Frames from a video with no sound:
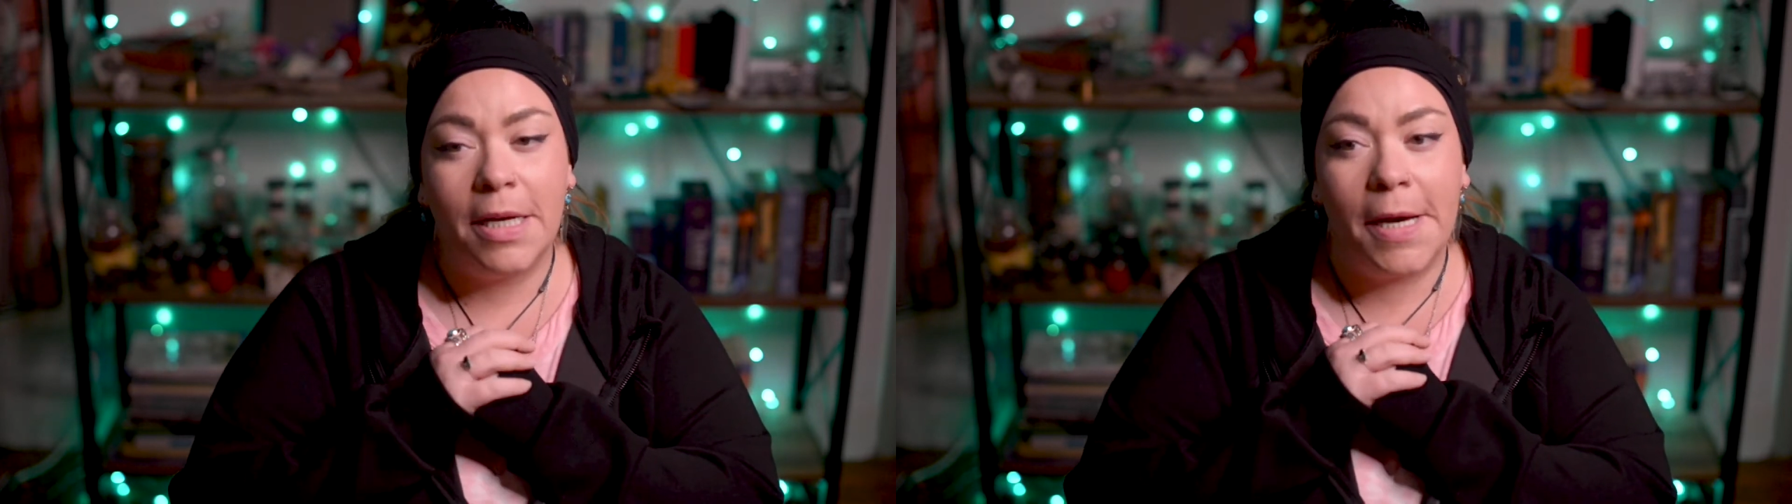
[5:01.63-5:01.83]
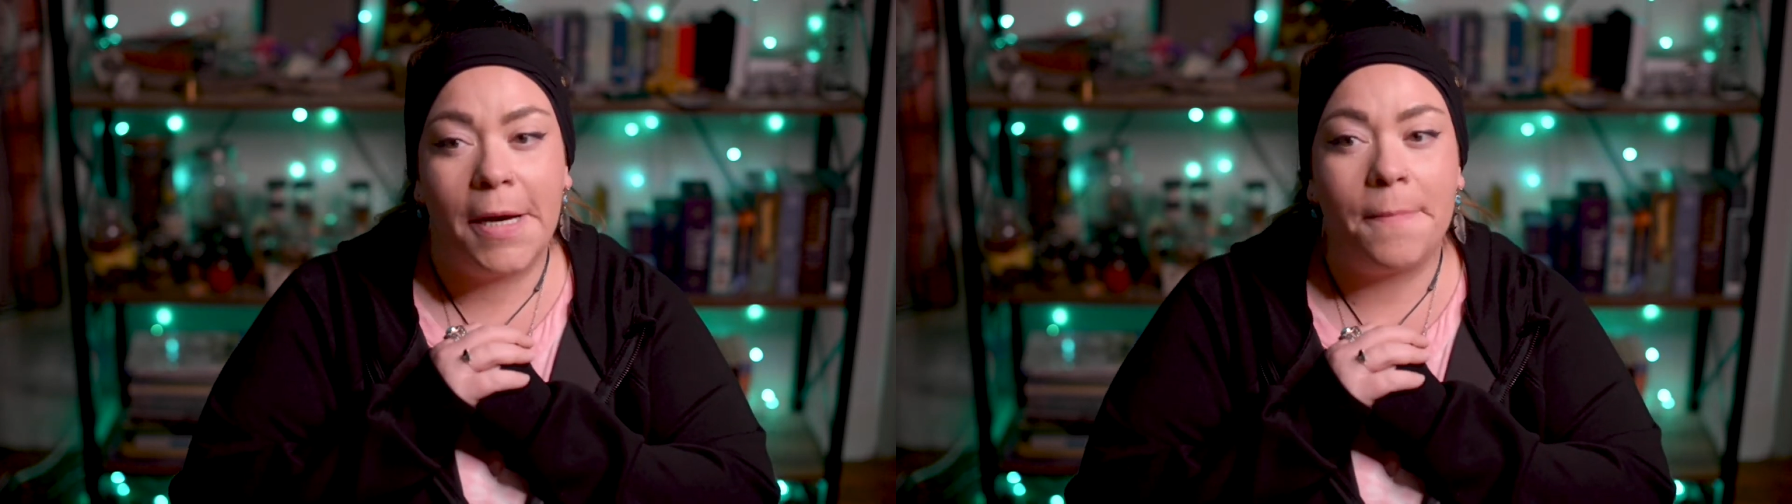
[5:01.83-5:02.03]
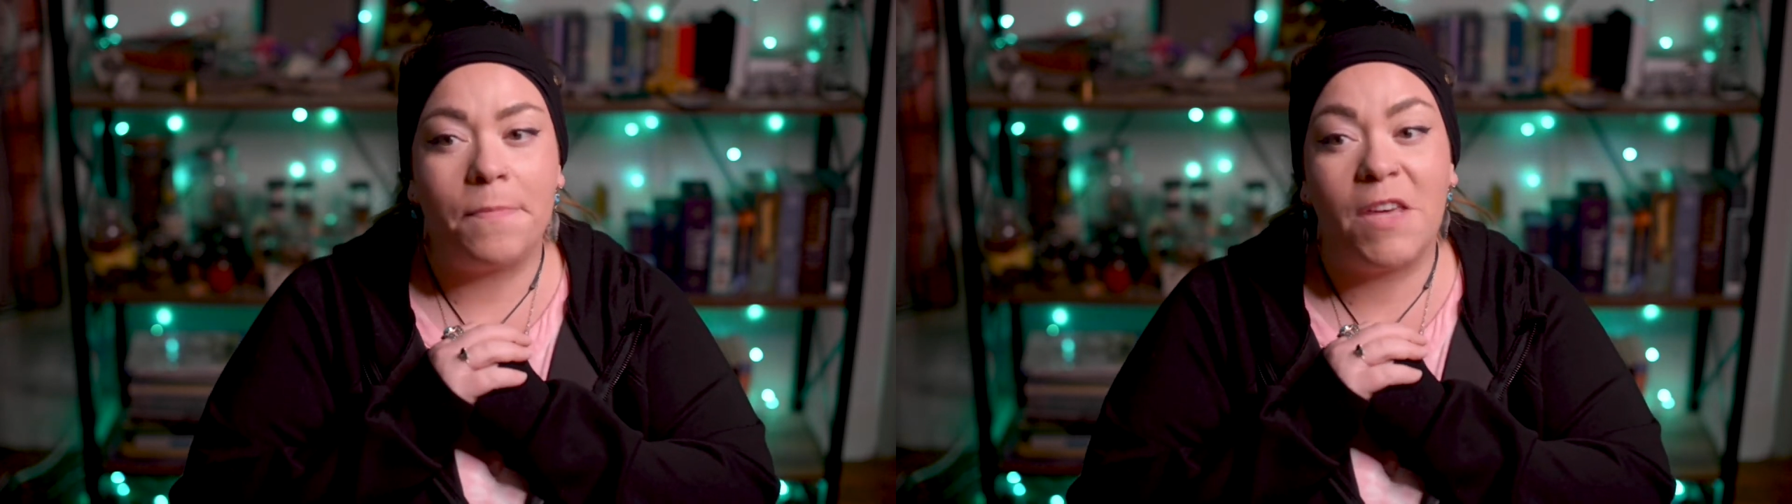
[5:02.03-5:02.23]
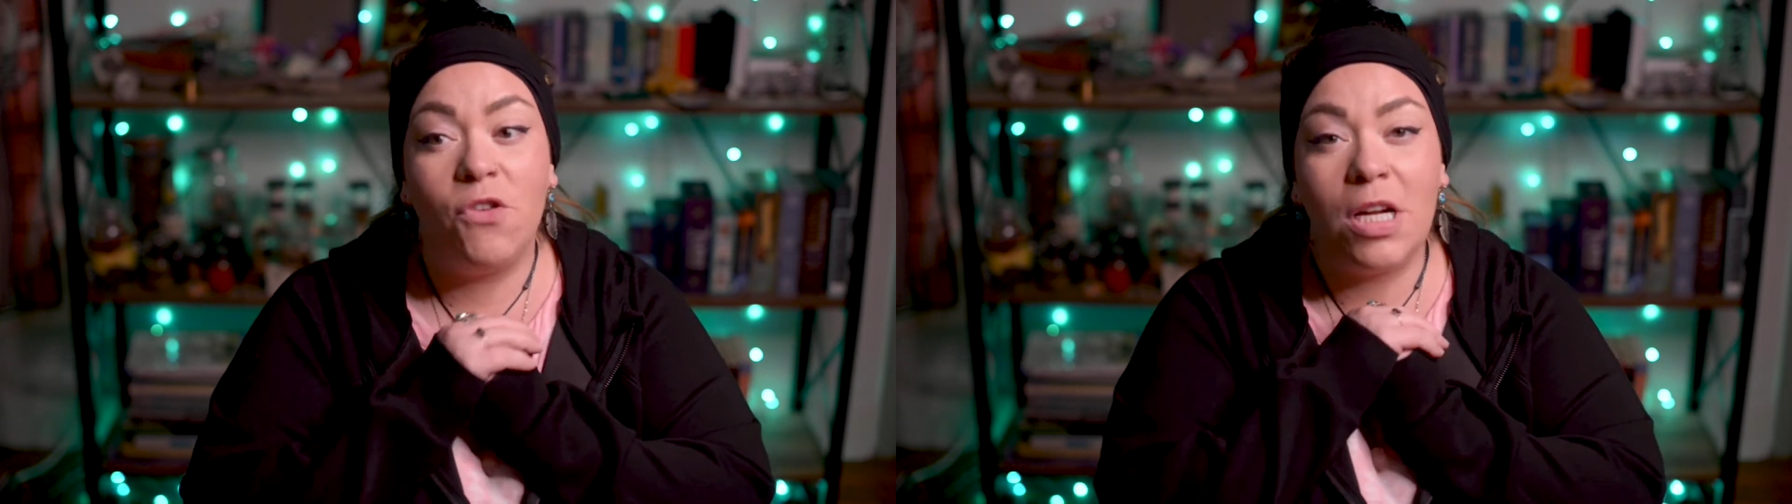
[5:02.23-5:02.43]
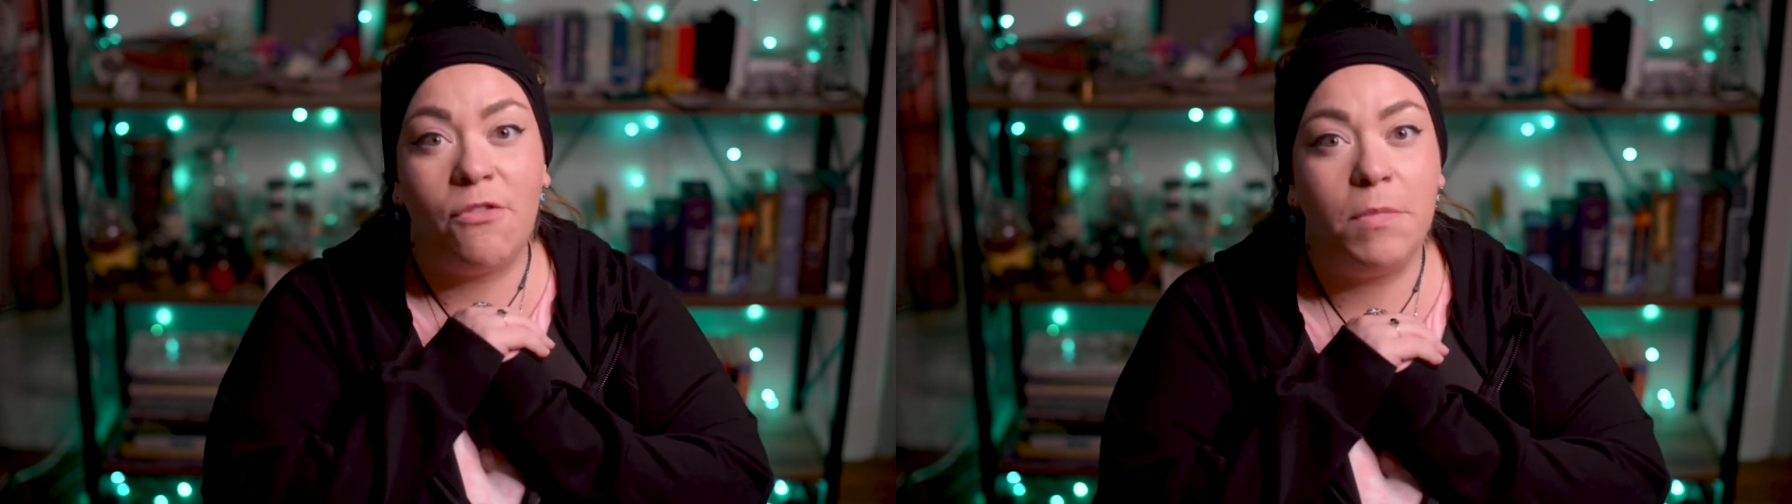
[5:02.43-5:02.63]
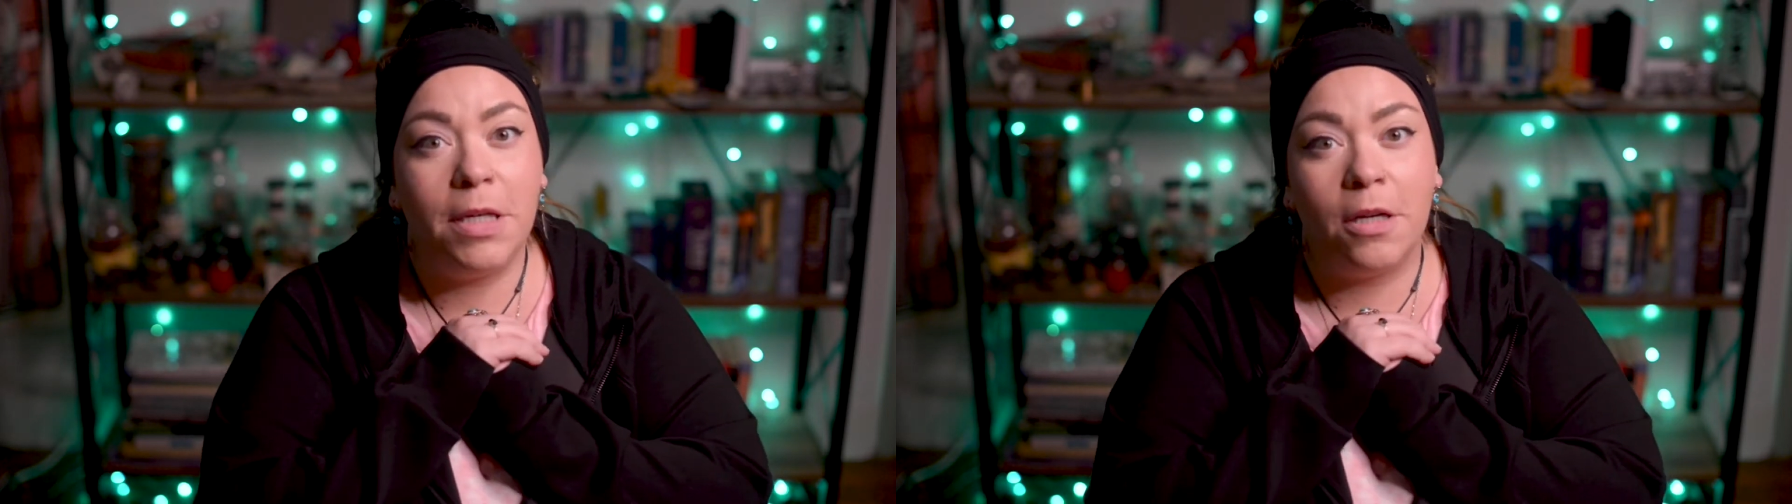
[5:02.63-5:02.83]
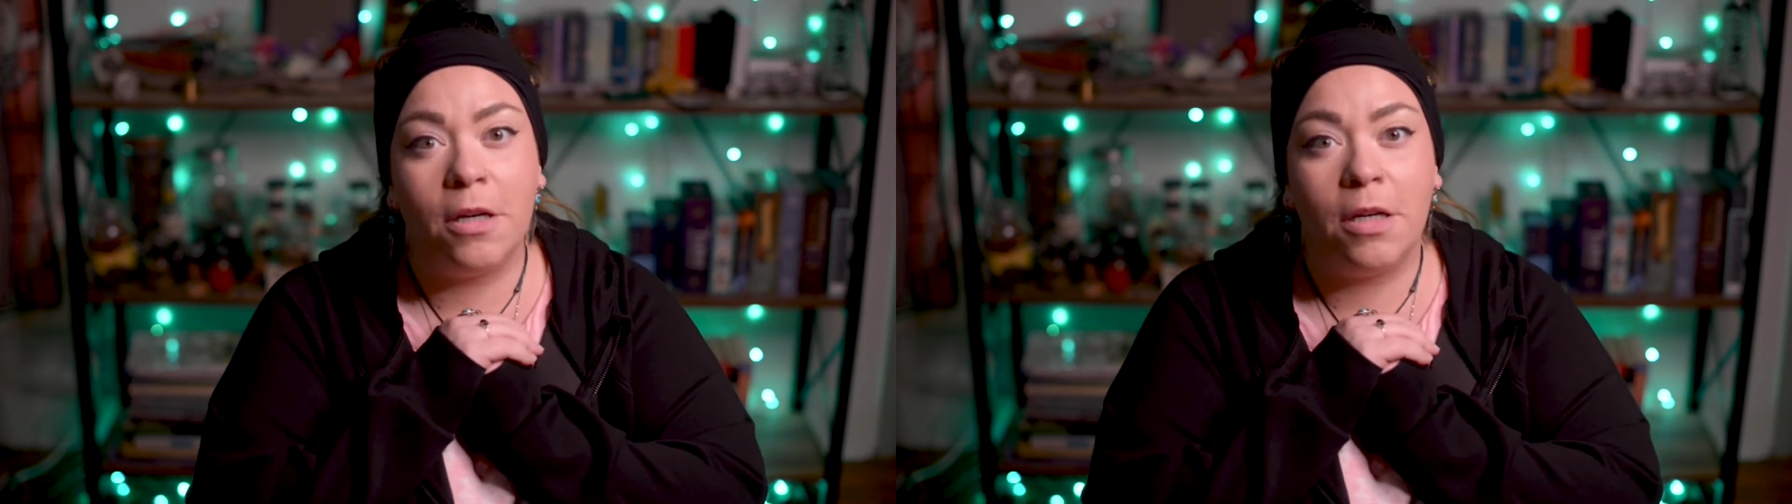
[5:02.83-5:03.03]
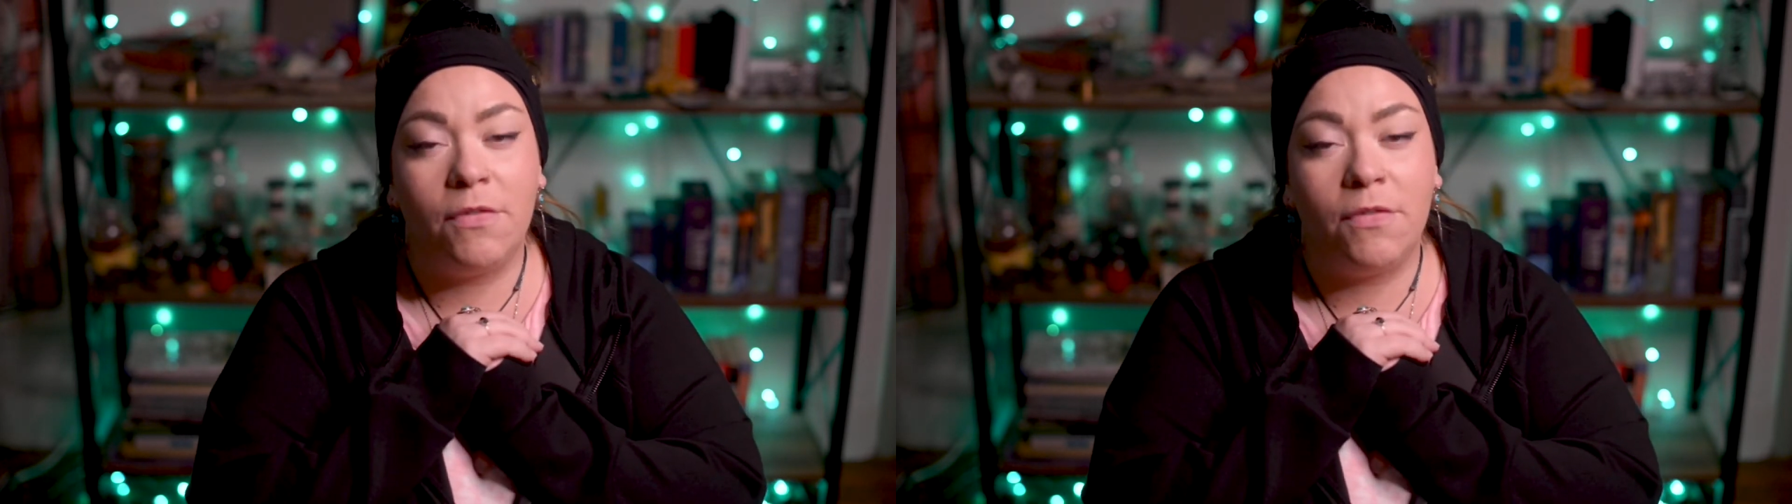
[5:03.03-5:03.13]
um, if you're not familiar